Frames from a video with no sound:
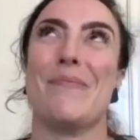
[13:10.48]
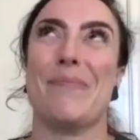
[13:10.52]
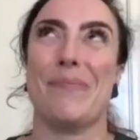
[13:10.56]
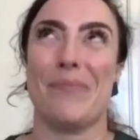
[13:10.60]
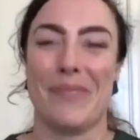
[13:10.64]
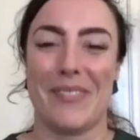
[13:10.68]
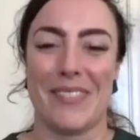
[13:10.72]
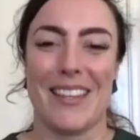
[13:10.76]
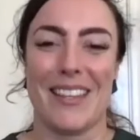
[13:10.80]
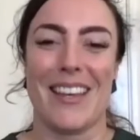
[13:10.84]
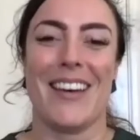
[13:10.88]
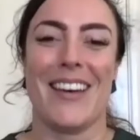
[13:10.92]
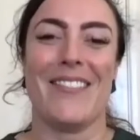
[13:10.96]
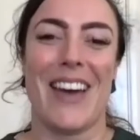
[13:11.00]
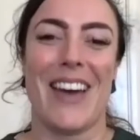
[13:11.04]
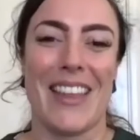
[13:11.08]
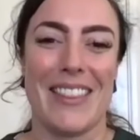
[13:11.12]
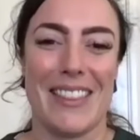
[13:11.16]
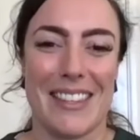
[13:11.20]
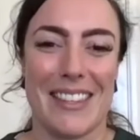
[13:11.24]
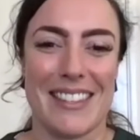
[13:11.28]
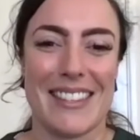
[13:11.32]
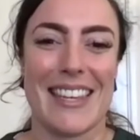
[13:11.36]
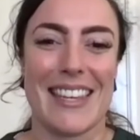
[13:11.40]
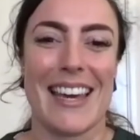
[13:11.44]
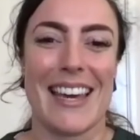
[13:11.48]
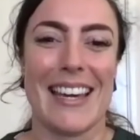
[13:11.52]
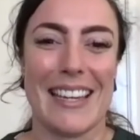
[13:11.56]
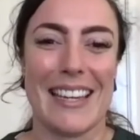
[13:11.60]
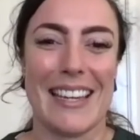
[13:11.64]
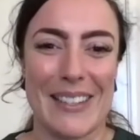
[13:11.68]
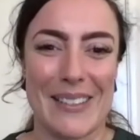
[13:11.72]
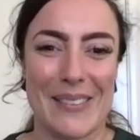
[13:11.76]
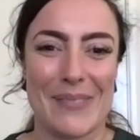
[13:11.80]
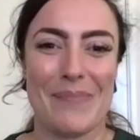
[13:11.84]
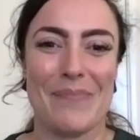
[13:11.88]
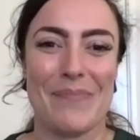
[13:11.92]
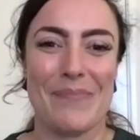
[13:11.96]
and you have to
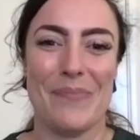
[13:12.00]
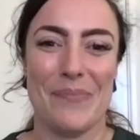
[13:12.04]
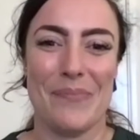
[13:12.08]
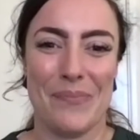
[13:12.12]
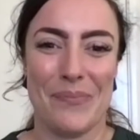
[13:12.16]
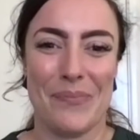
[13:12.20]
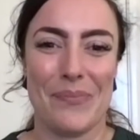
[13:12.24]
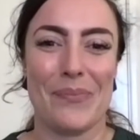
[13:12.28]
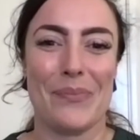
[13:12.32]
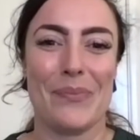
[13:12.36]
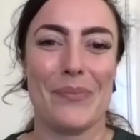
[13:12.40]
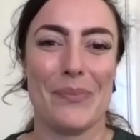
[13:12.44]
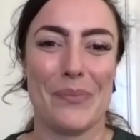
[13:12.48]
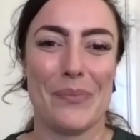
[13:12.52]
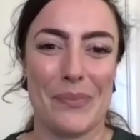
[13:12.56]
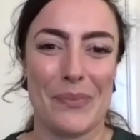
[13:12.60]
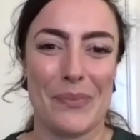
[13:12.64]
rename the whole thing